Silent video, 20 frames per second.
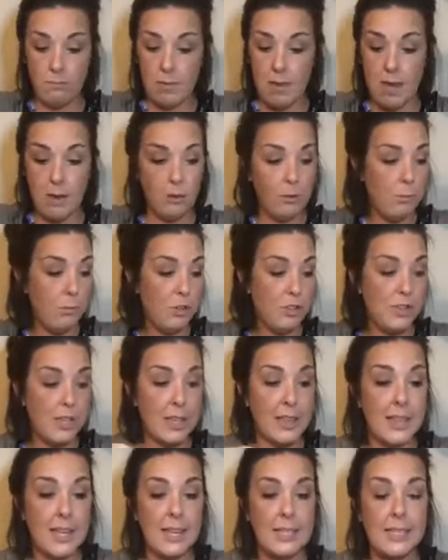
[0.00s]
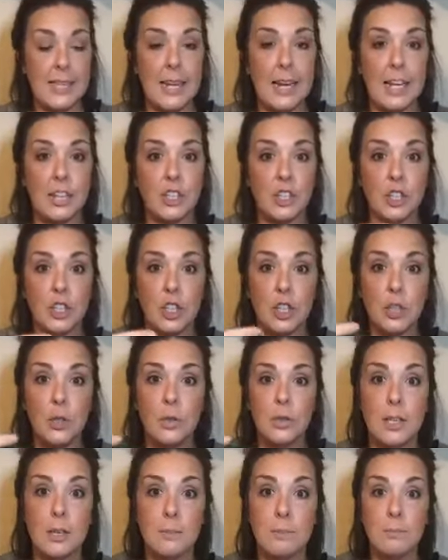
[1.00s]
held them just like this, and I just
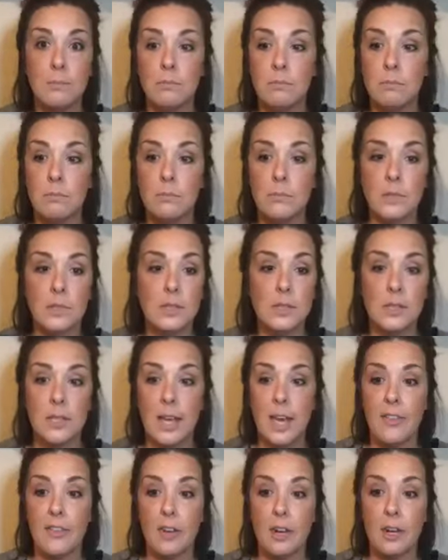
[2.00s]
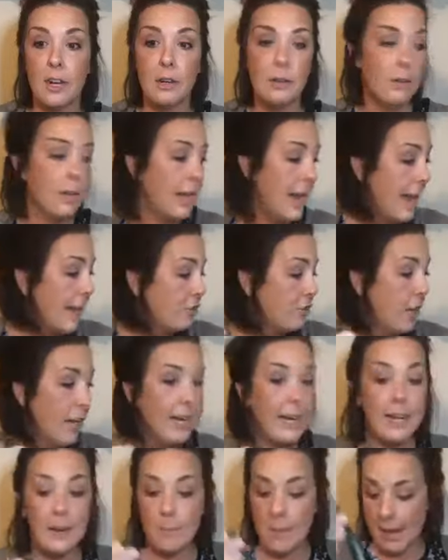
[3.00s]
glued them together. And actually, I
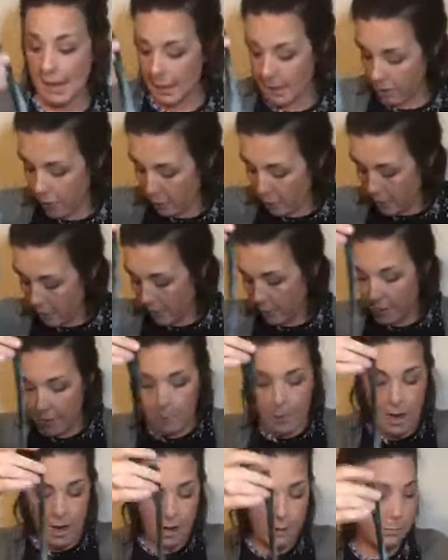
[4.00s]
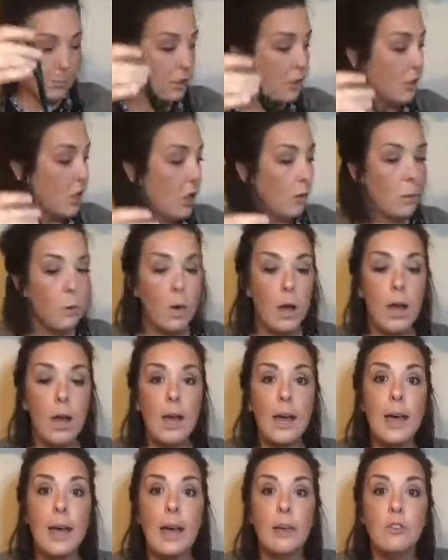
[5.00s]
need to make another one for the bottom, so
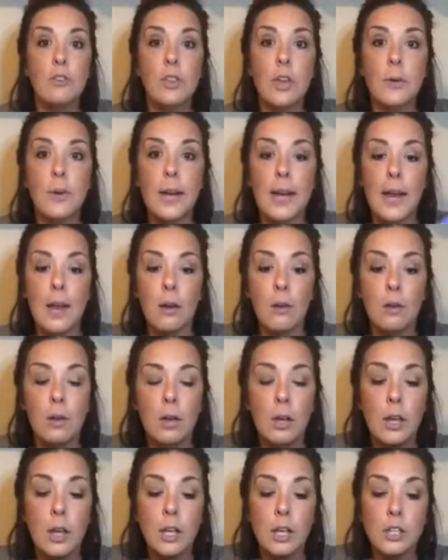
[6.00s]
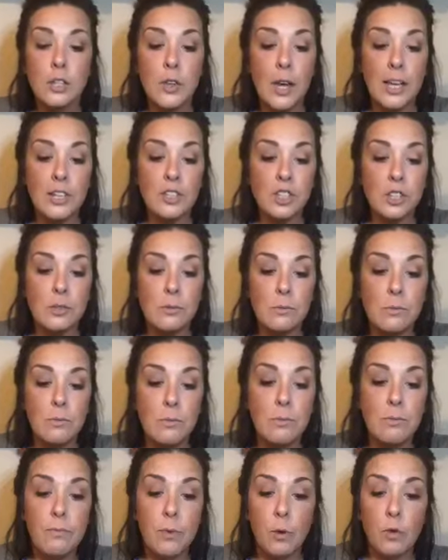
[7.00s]
I'll do that right now. So I just
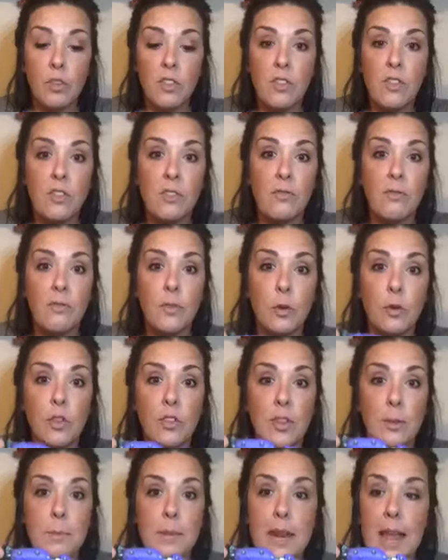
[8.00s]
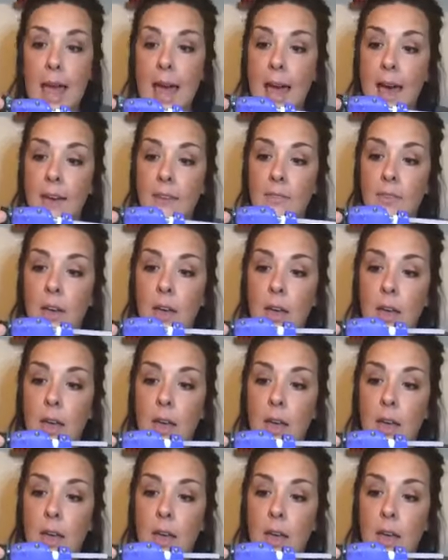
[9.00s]
folded them in half,